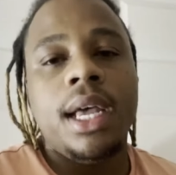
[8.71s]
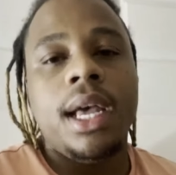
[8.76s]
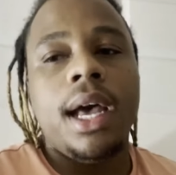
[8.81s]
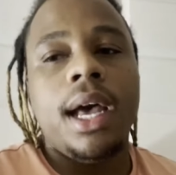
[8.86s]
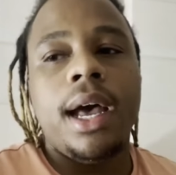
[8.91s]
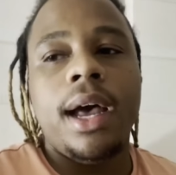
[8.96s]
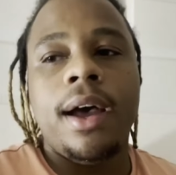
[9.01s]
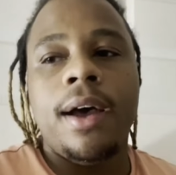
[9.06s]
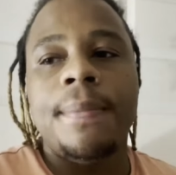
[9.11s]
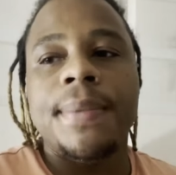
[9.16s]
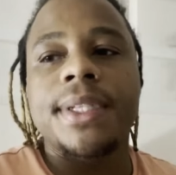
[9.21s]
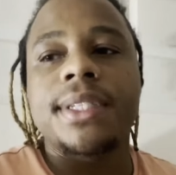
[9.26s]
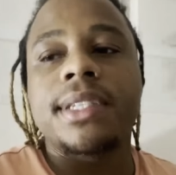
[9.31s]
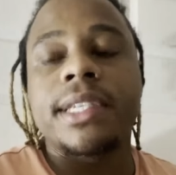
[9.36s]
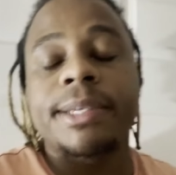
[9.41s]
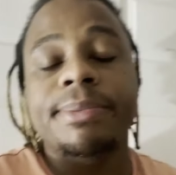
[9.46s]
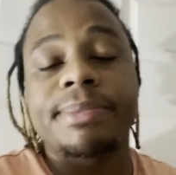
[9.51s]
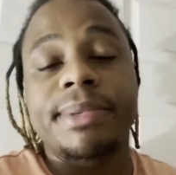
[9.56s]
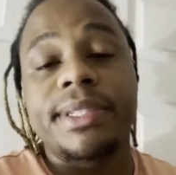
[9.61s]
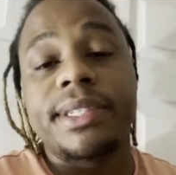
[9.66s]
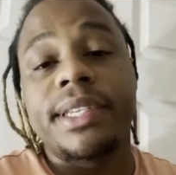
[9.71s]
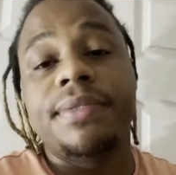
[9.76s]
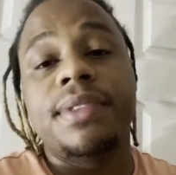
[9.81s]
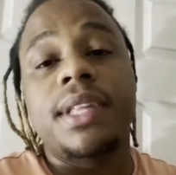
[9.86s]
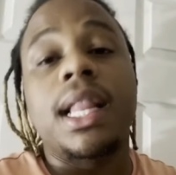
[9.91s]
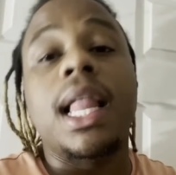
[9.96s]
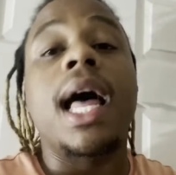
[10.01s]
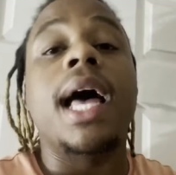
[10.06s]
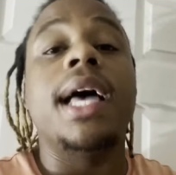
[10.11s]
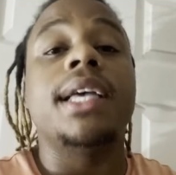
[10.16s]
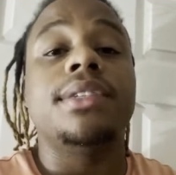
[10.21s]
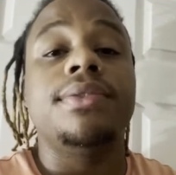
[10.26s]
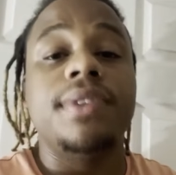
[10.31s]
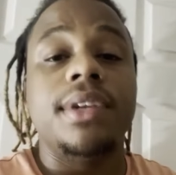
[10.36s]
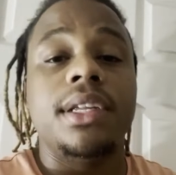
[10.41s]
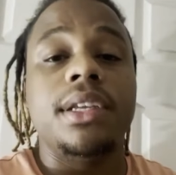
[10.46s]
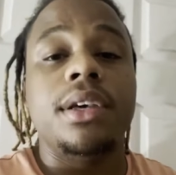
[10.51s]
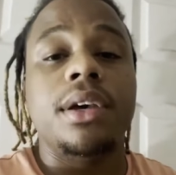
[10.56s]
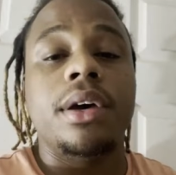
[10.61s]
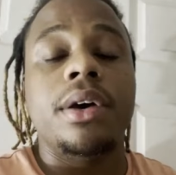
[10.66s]
It seems as if the last
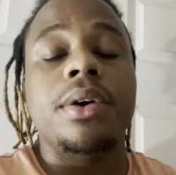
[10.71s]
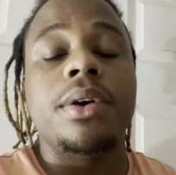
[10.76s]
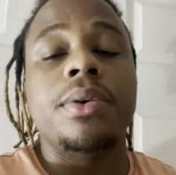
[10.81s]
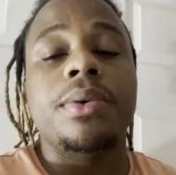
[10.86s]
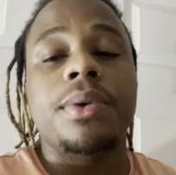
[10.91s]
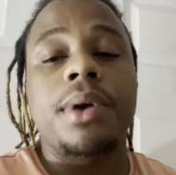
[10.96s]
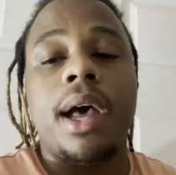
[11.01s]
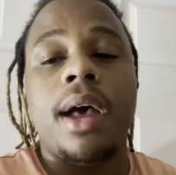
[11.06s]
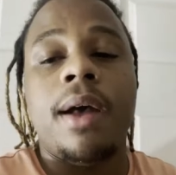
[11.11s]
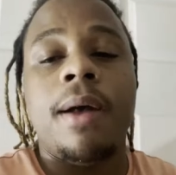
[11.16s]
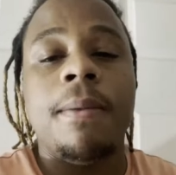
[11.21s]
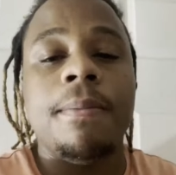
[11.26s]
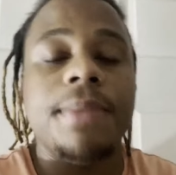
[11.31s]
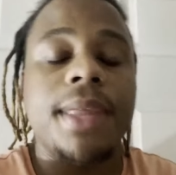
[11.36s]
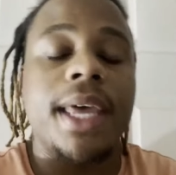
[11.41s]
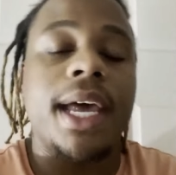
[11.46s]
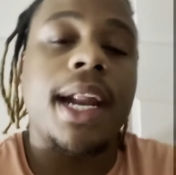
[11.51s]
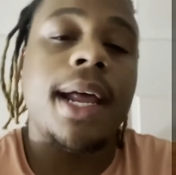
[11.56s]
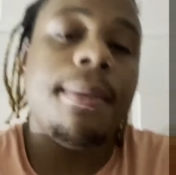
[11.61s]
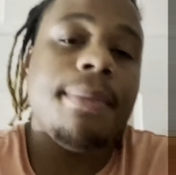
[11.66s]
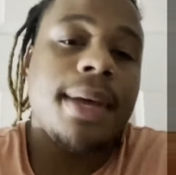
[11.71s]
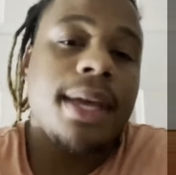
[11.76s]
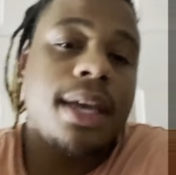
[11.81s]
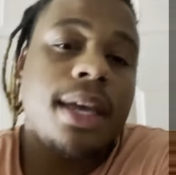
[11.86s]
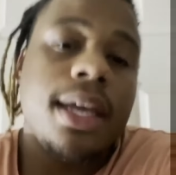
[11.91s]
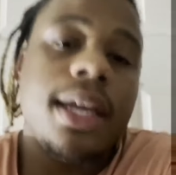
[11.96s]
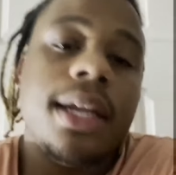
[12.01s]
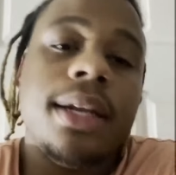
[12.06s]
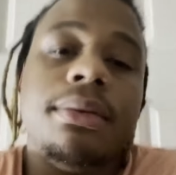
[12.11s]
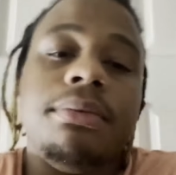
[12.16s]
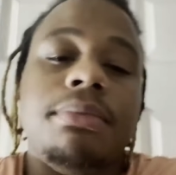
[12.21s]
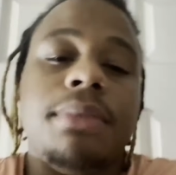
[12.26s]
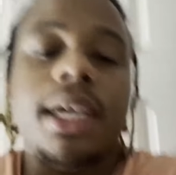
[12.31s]
video that I made